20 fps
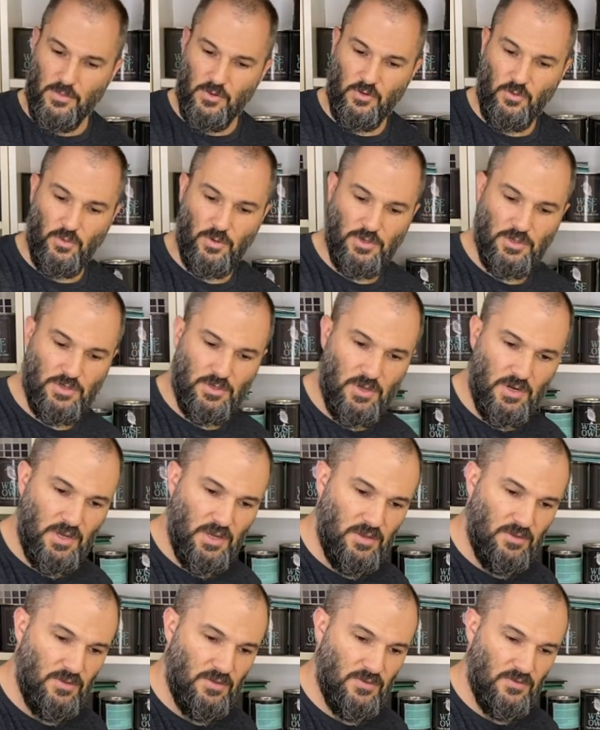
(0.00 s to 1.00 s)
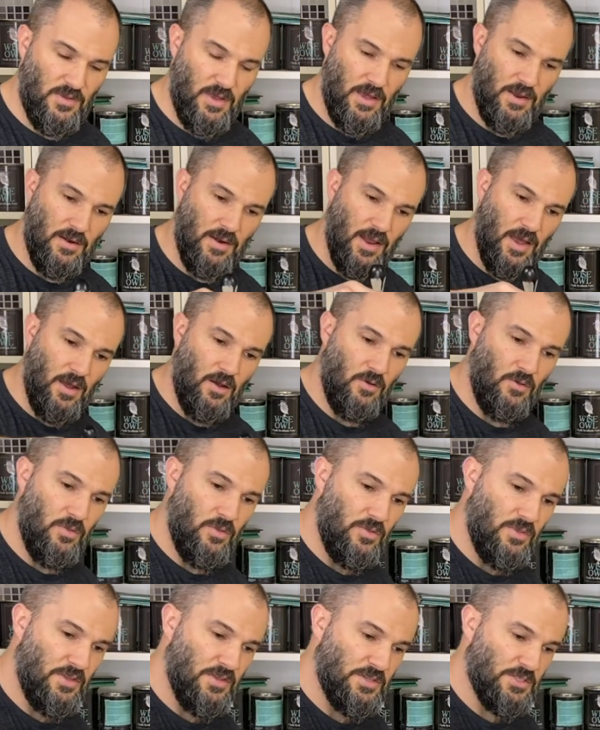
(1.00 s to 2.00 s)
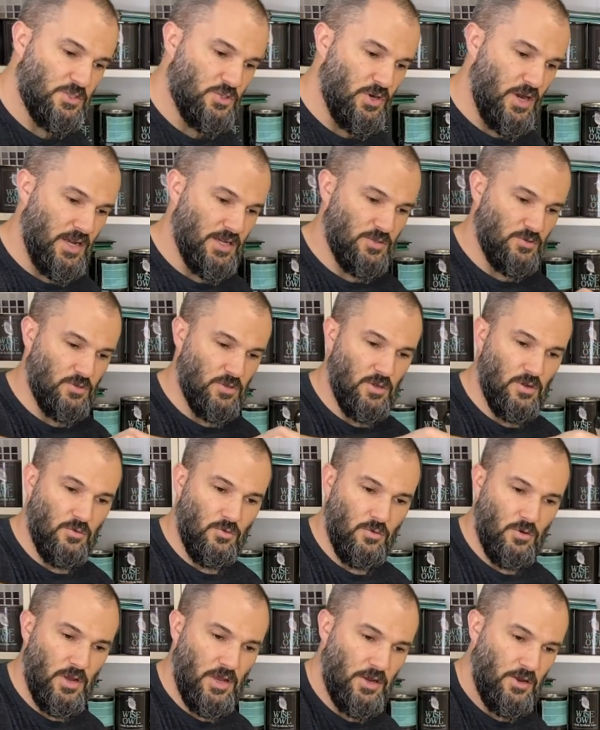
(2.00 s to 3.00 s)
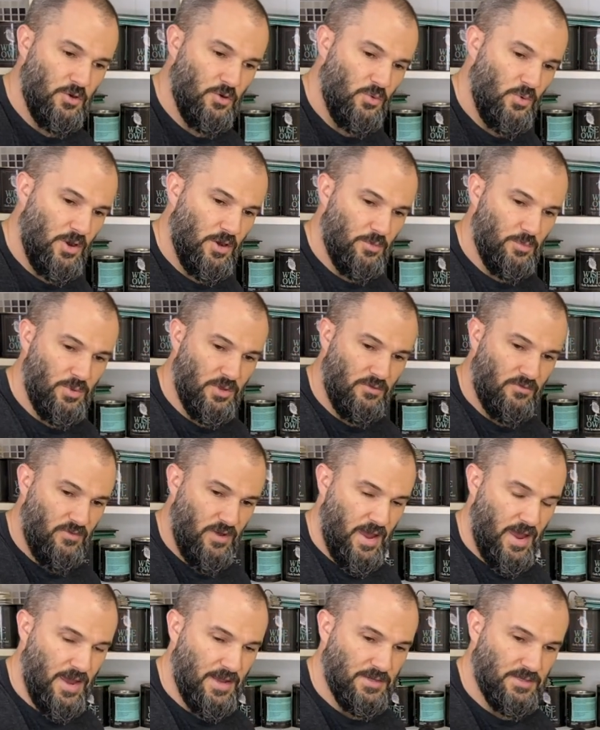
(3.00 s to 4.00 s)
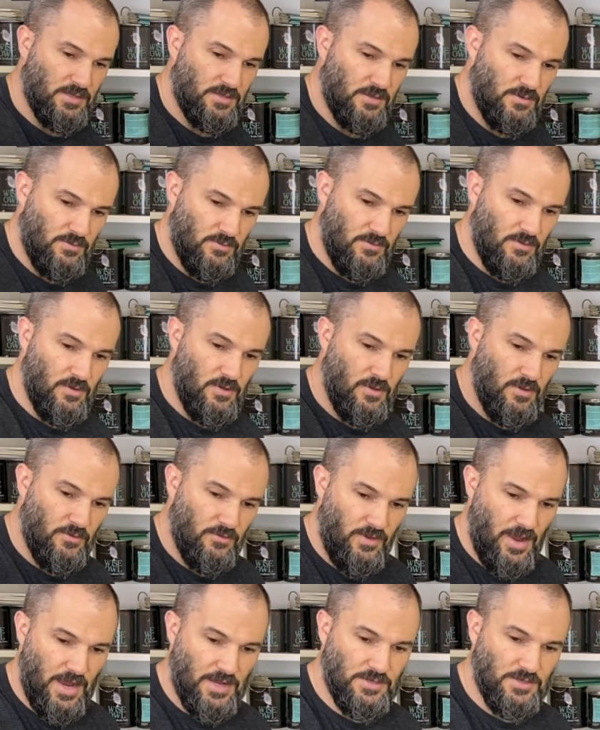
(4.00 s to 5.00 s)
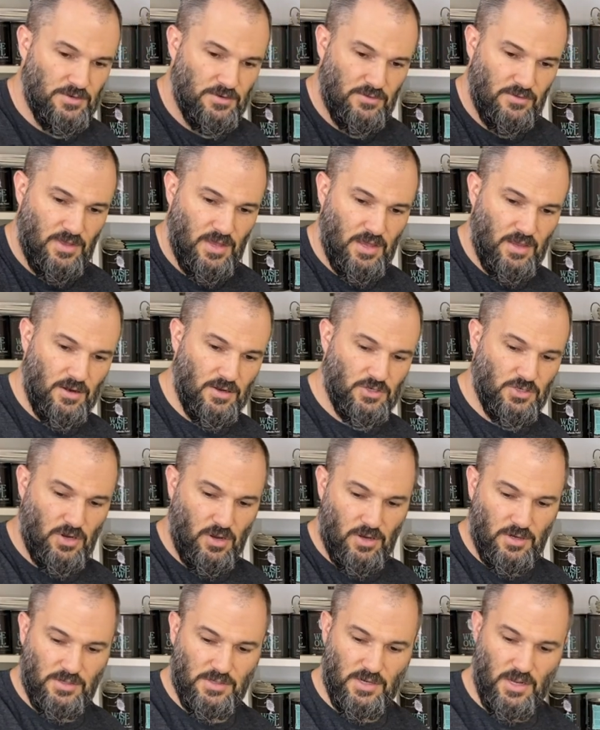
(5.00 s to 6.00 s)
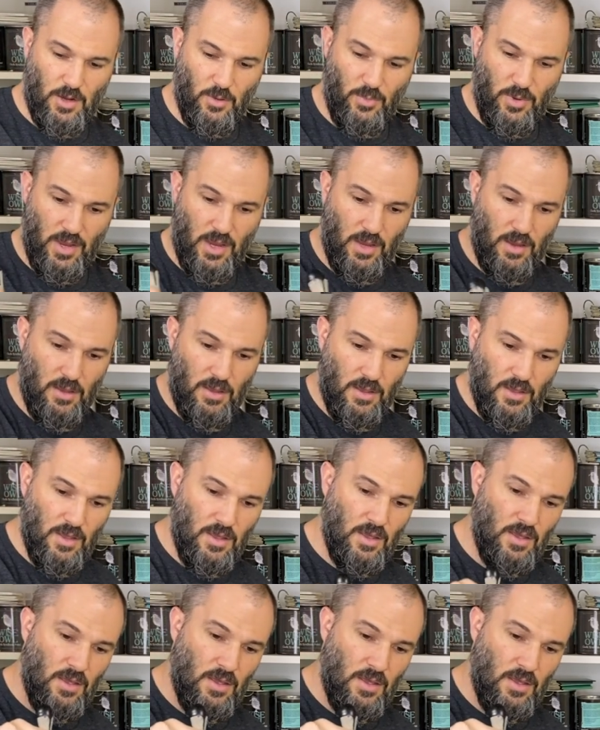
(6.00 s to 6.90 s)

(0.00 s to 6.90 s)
So we're just going to get this on. Now, this dries incredibly fast, faster than a chalk style paint.